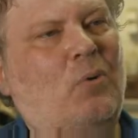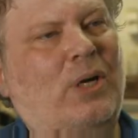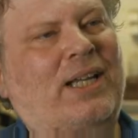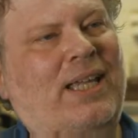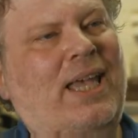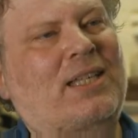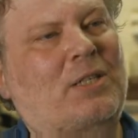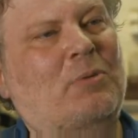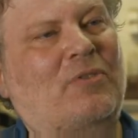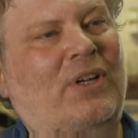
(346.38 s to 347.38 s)
I wanted to
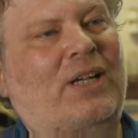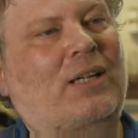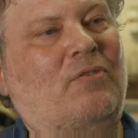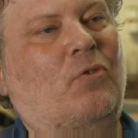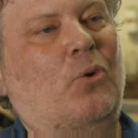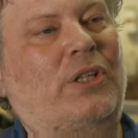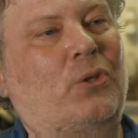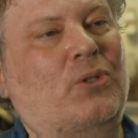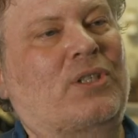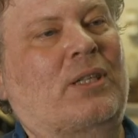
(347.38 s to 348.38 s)
ask him if I could
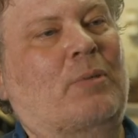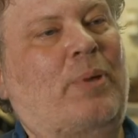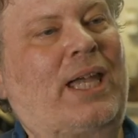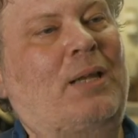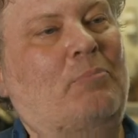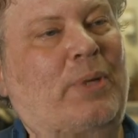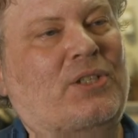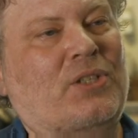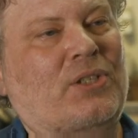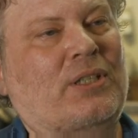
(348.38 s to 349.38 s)
avoid using the paint
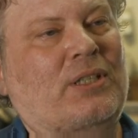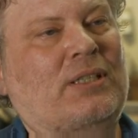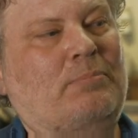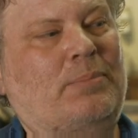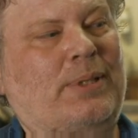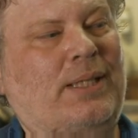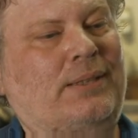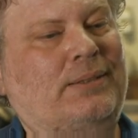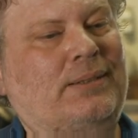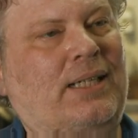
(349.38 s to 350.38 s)
mixer,
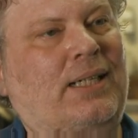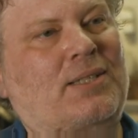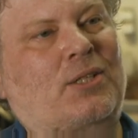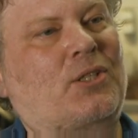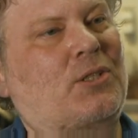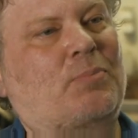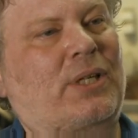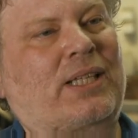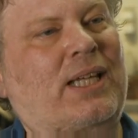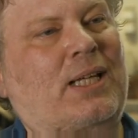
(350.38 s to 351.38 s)
but I guess I'll
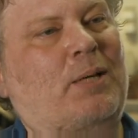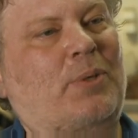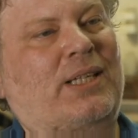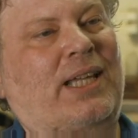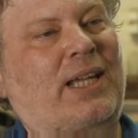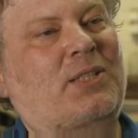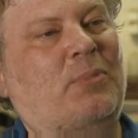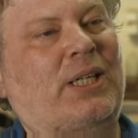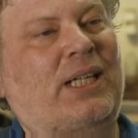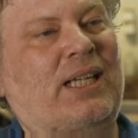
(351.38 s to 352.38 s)
just bring that up in the next